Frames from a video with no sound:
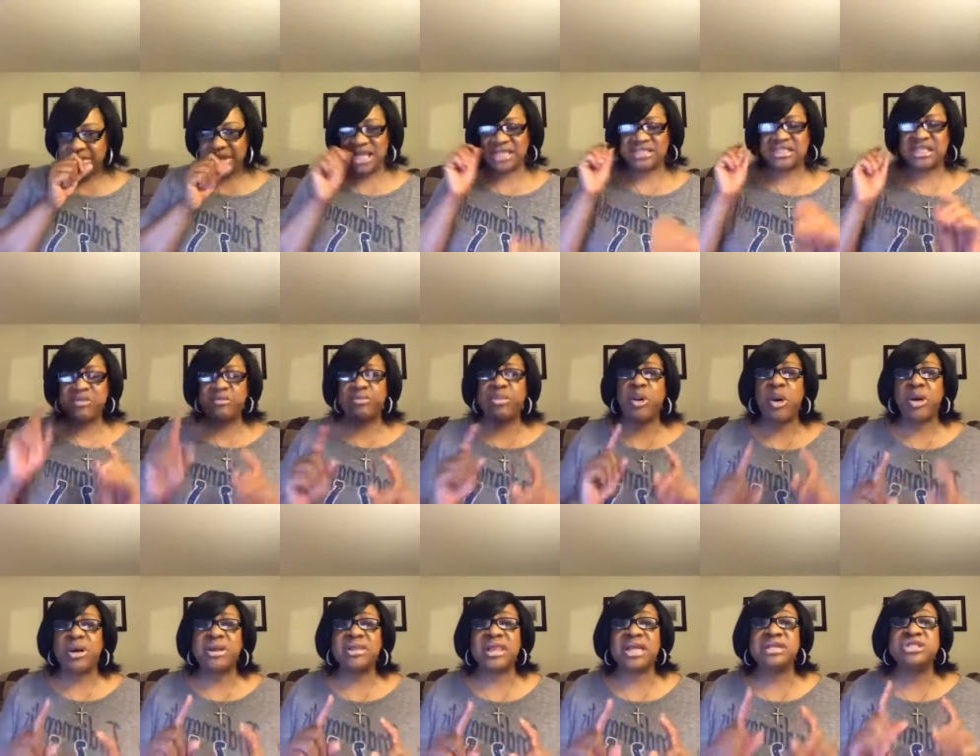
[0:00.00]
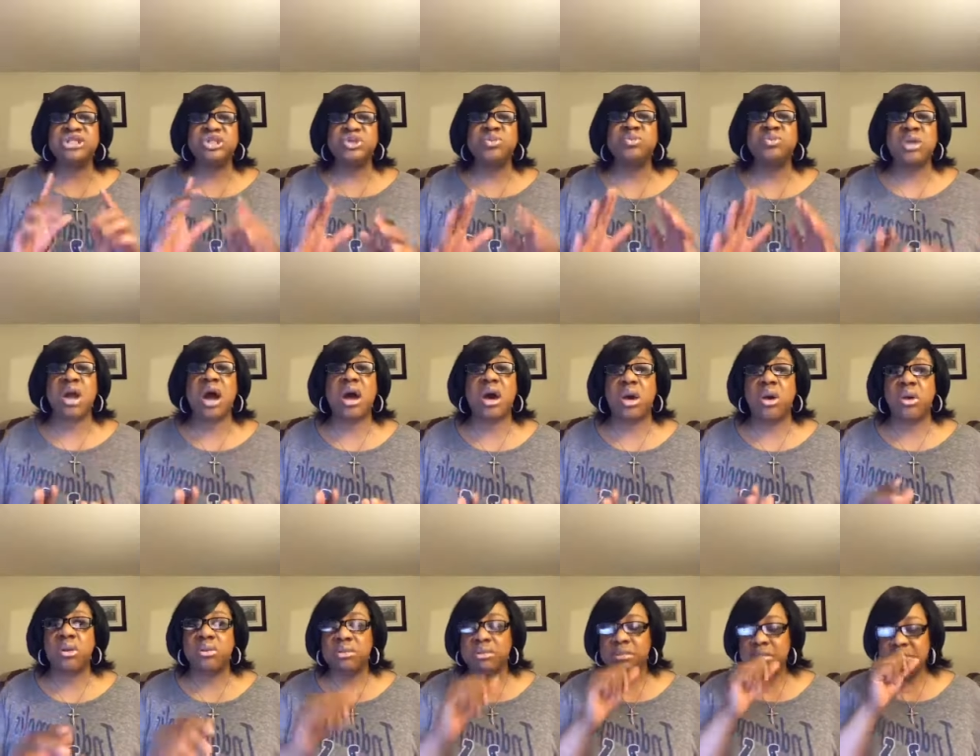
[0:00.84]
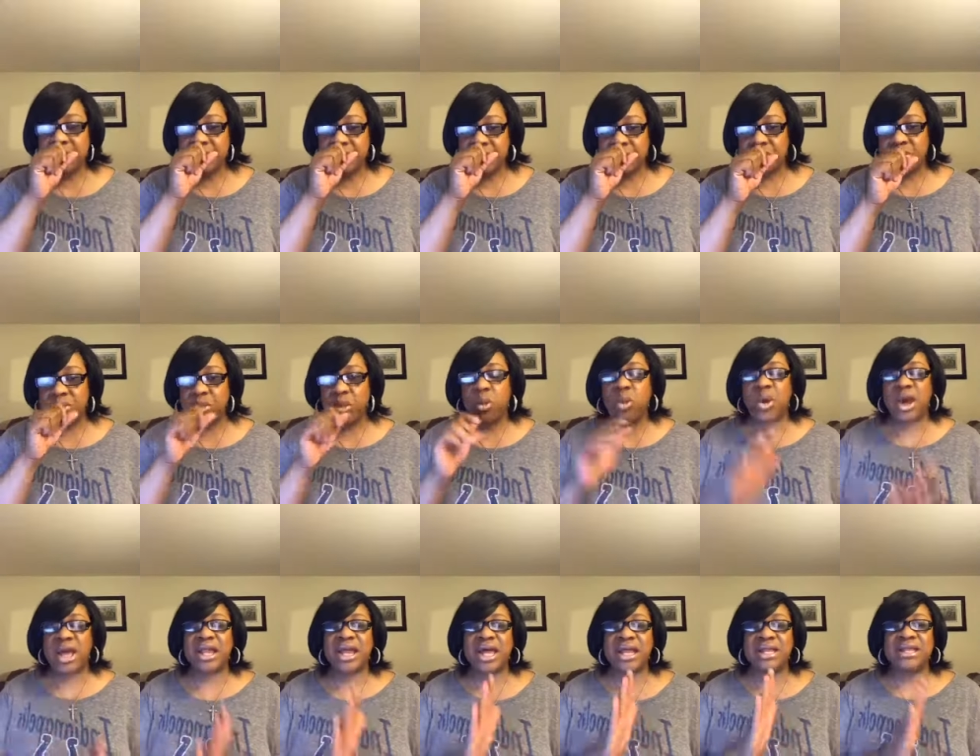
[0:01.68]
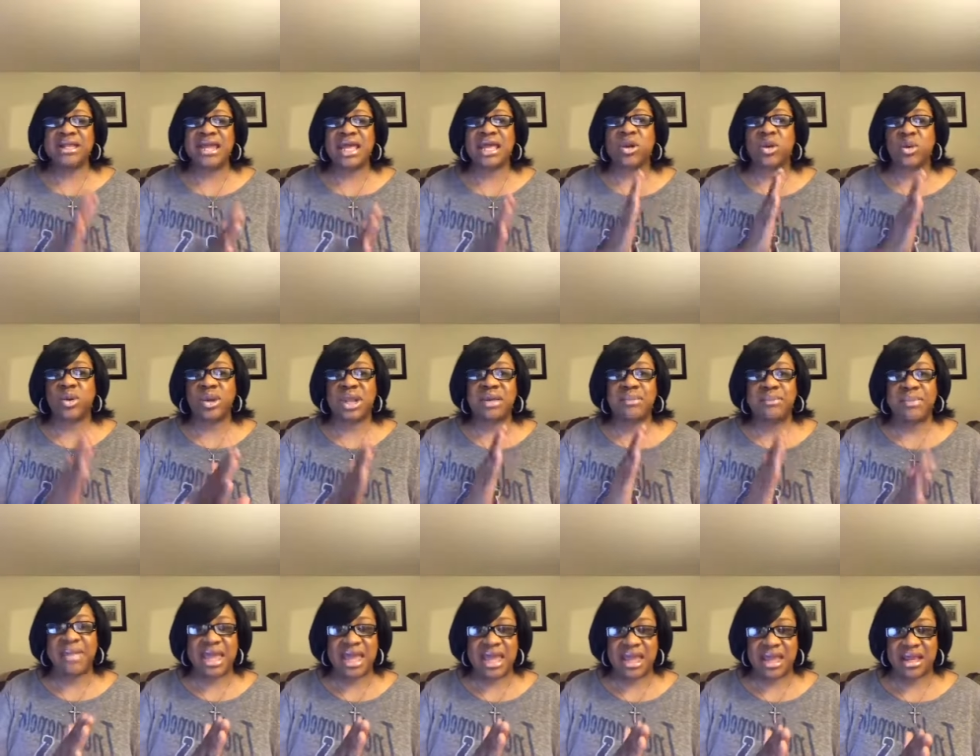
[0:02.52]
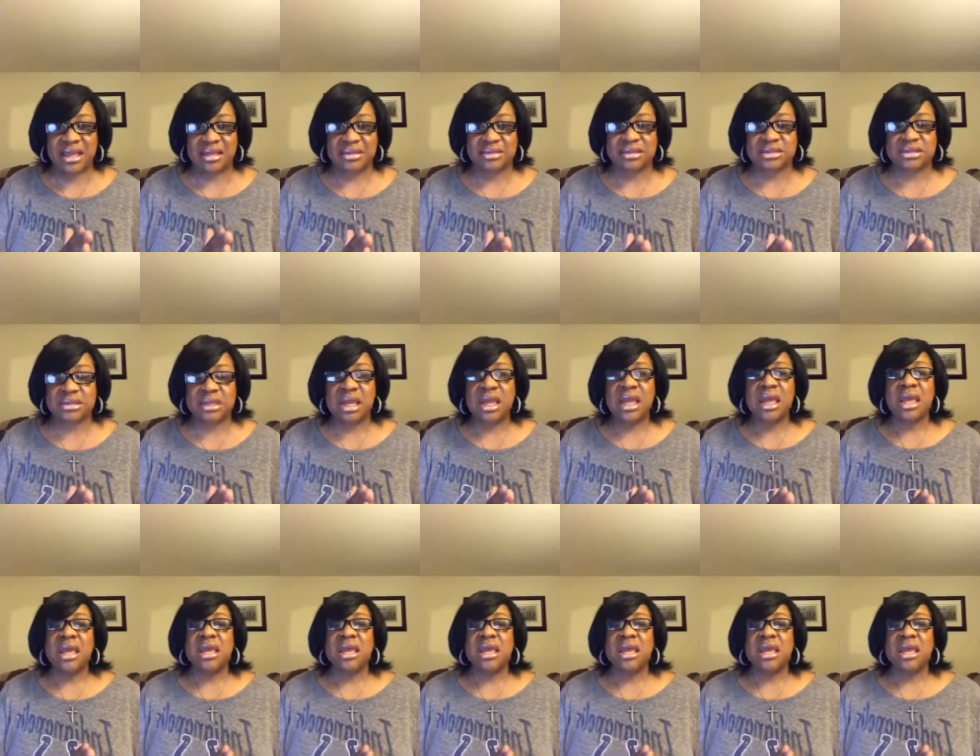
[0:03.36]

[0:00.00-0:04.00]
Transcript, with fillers: It's important that you know what iniquity means.